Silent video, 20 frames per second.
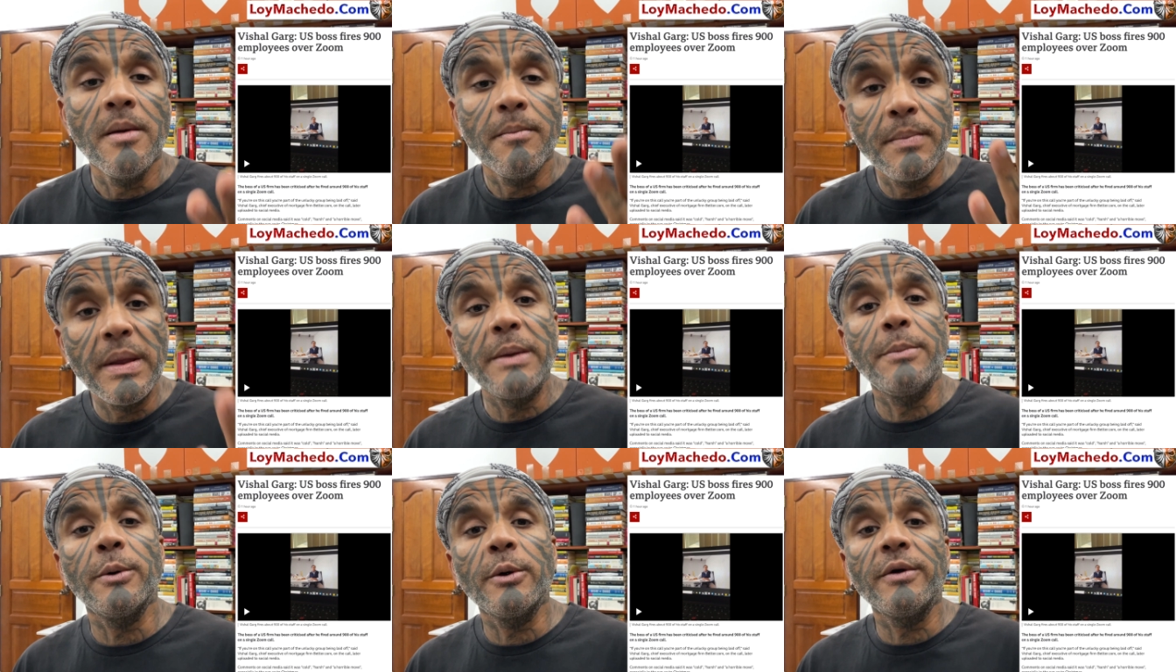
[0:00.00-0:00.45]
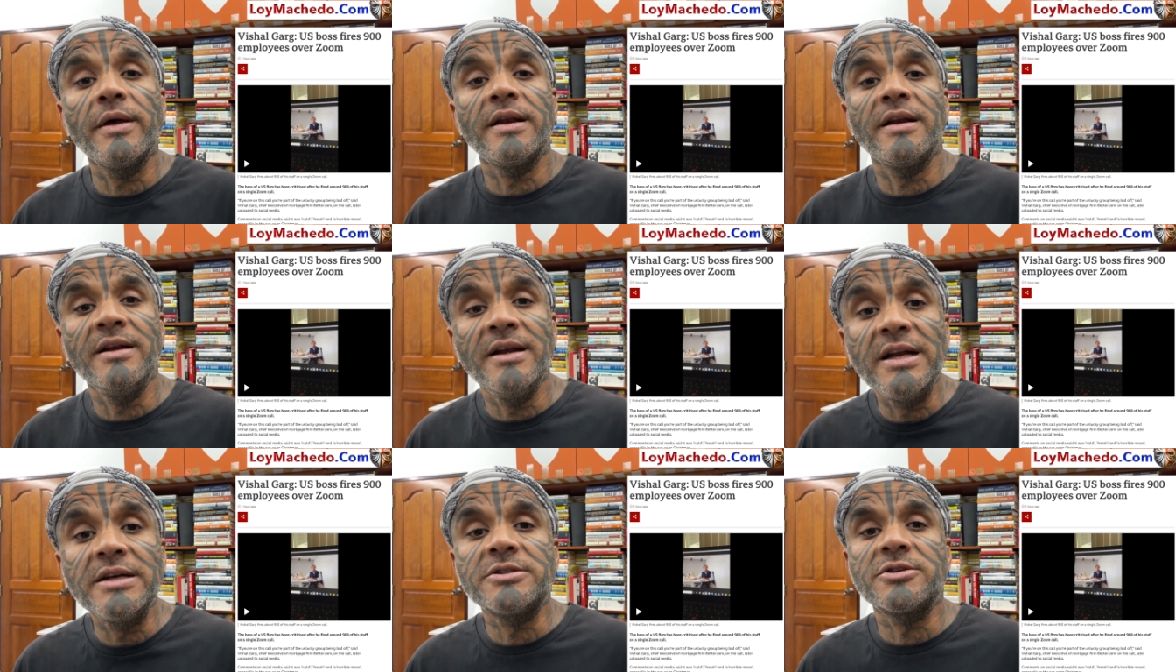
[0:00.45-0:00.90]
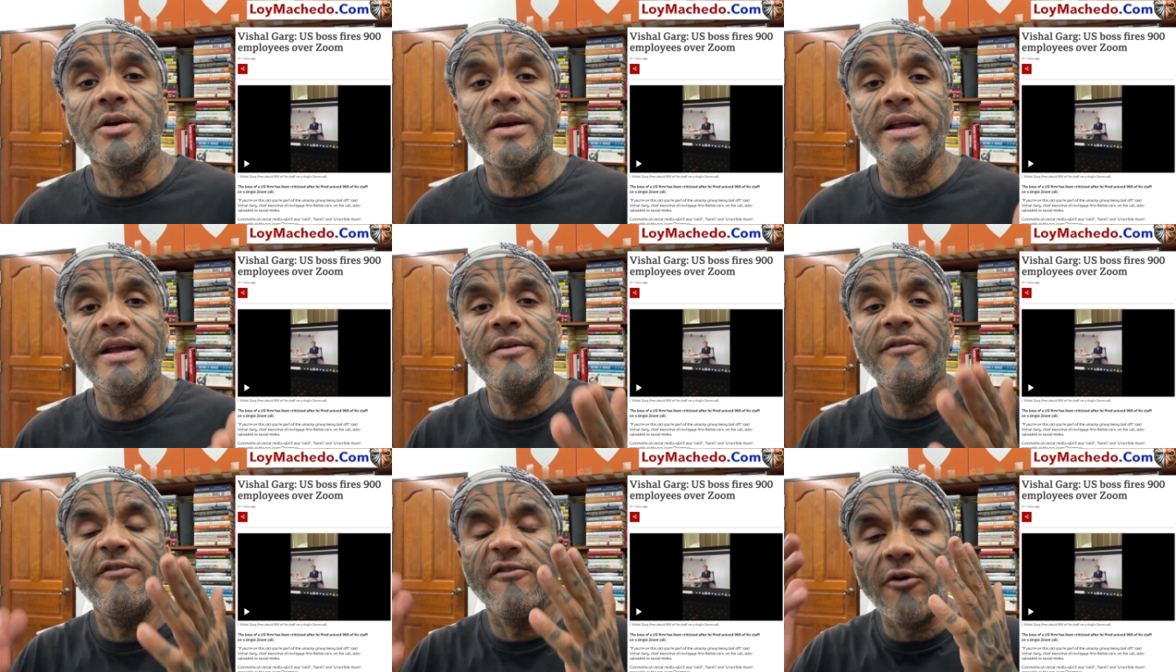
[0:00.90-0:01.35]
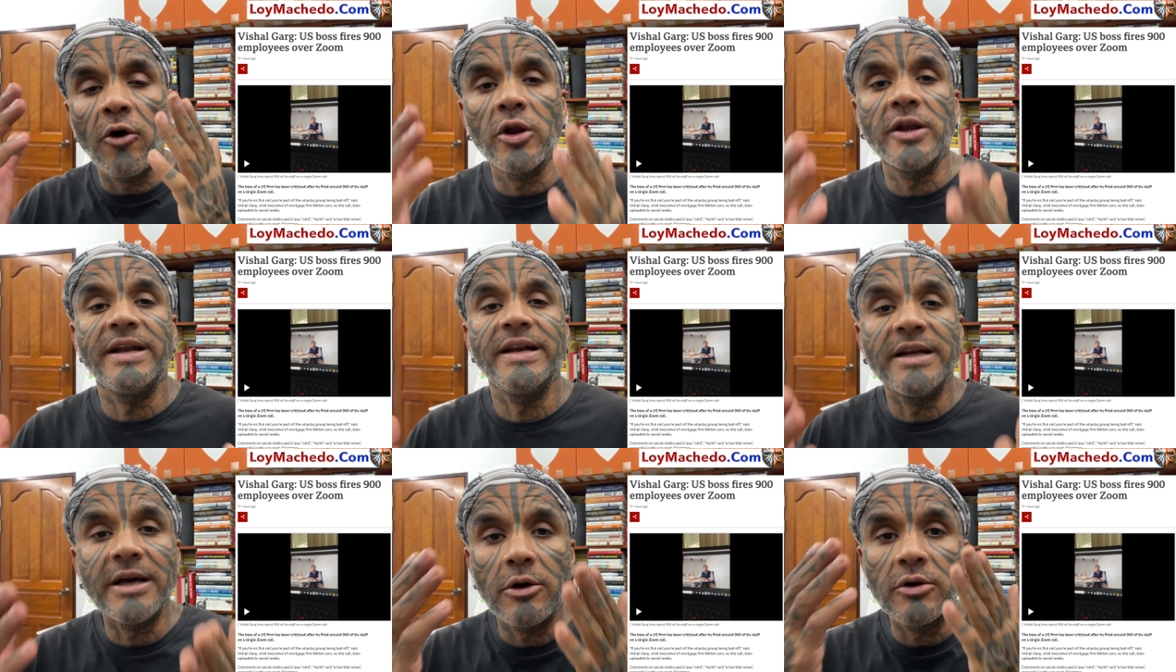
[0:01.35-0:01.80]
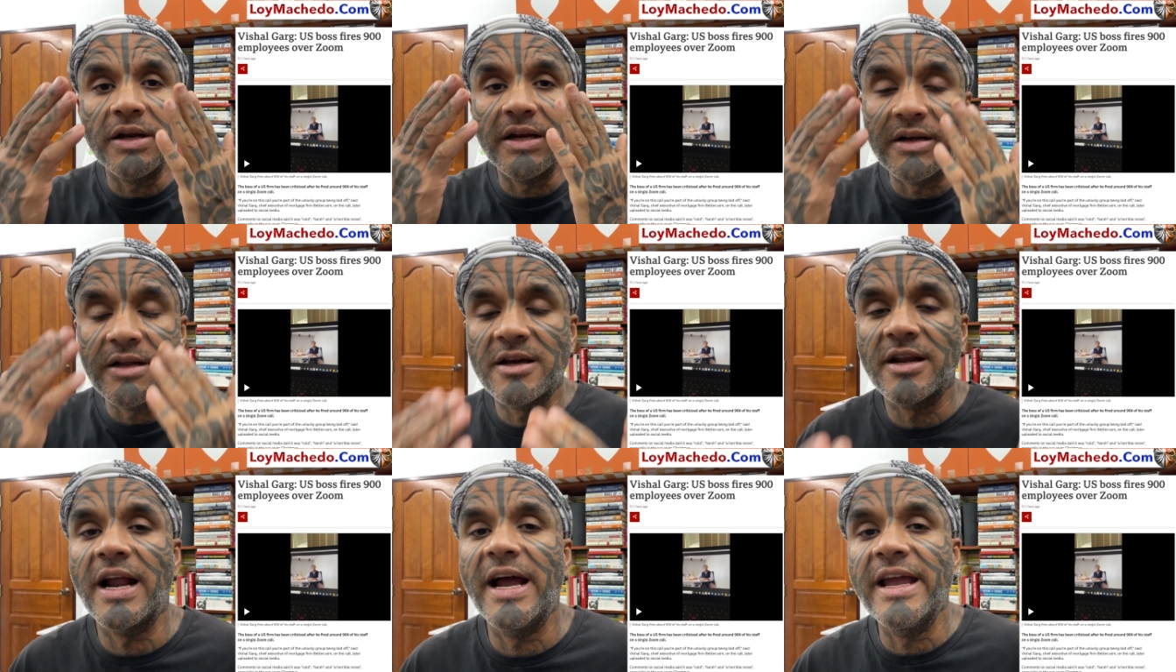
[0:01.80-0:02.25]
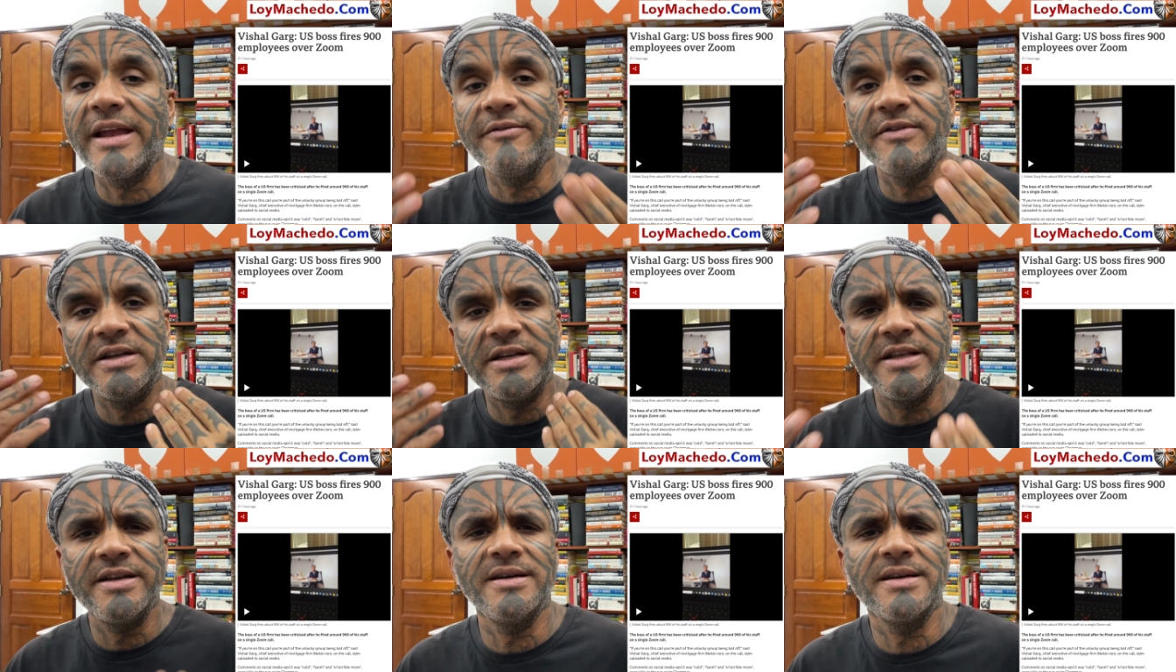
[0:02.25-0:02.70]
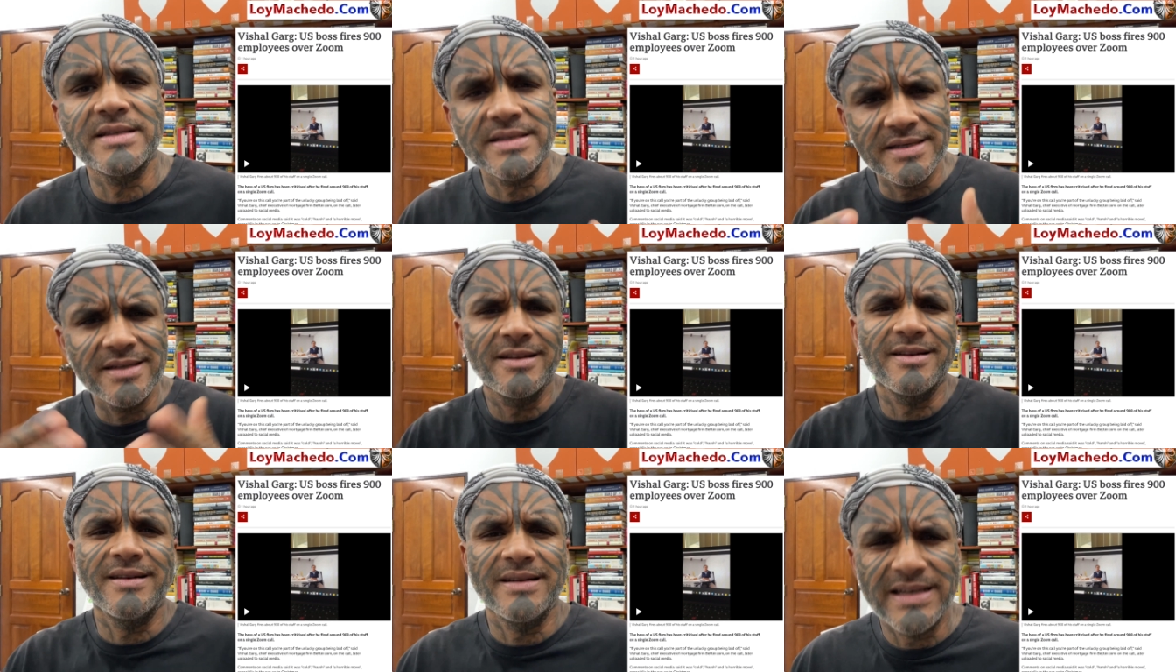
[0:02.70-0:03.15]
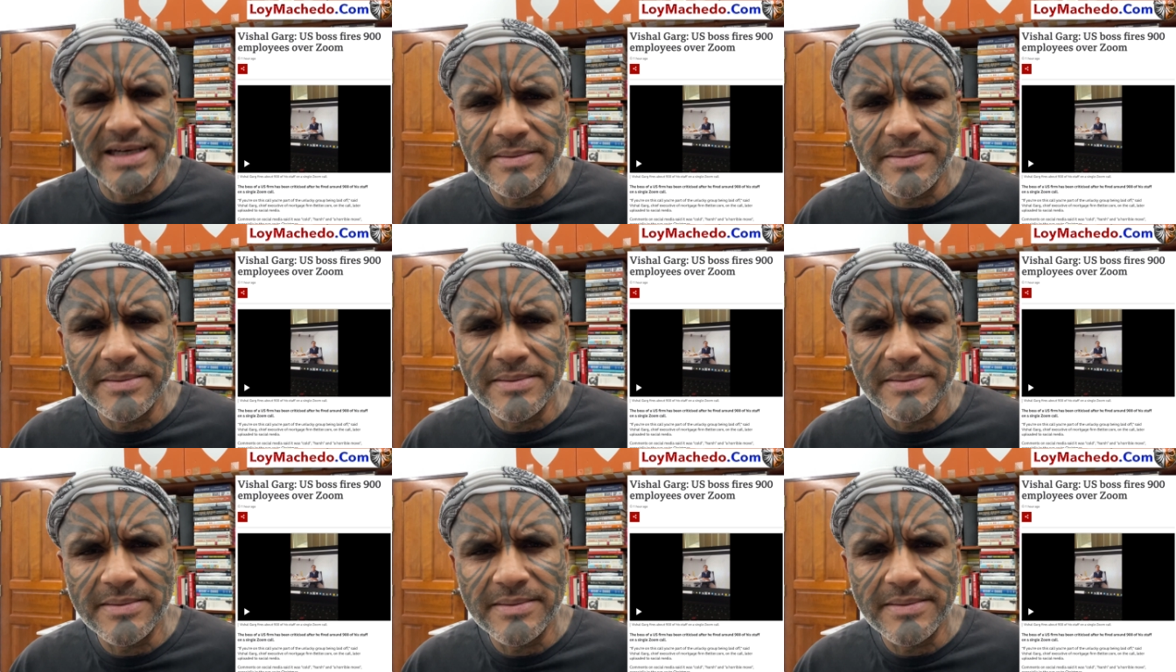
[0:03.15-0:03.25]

People were literally falling down and crying with tears, you know,